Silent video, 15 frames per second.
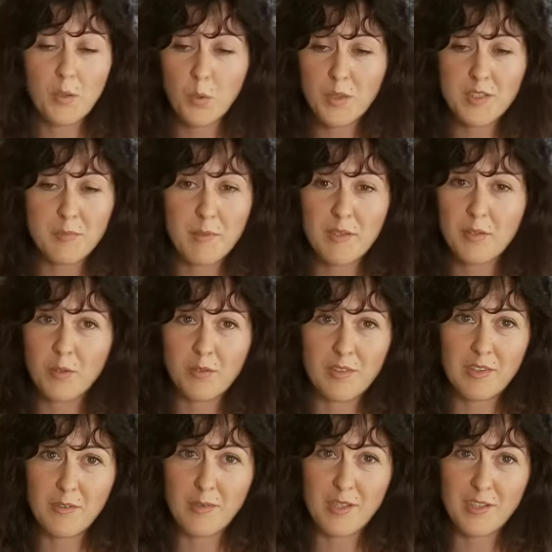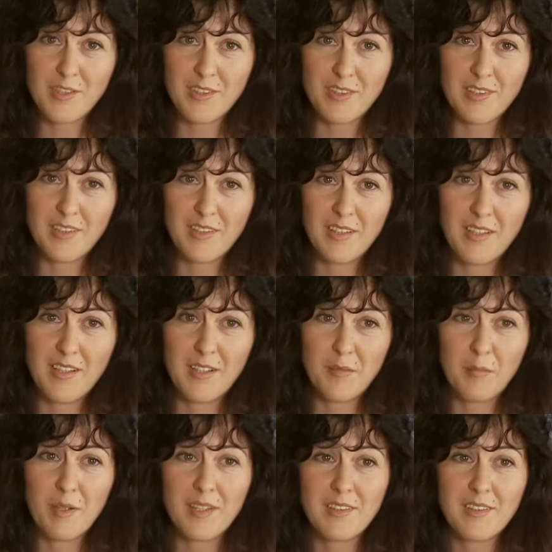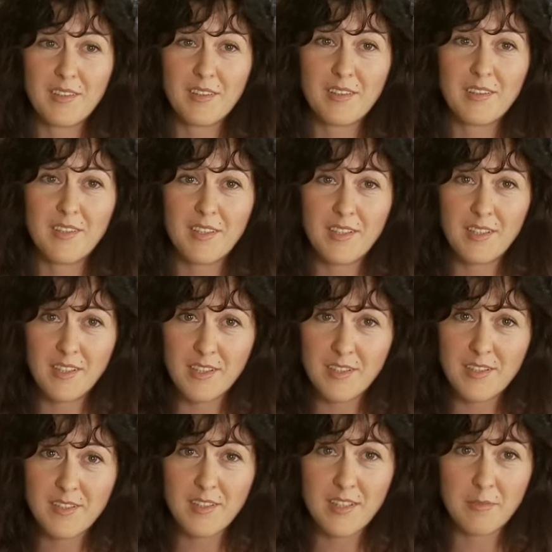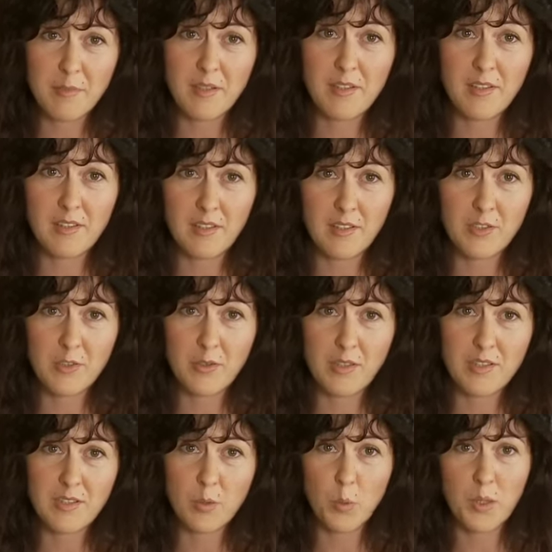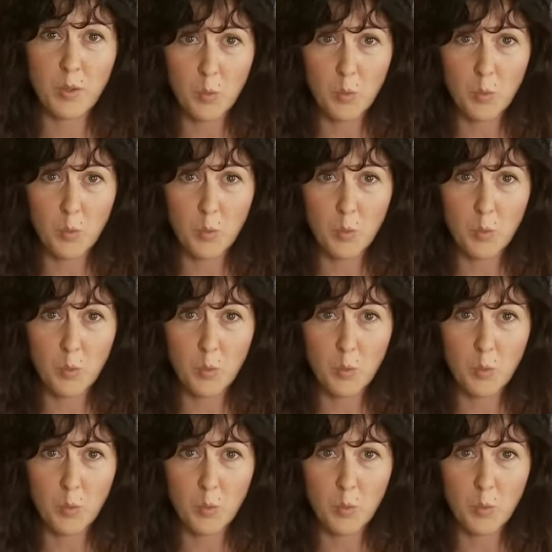We speak only Russian, but the kids, they speak English to us.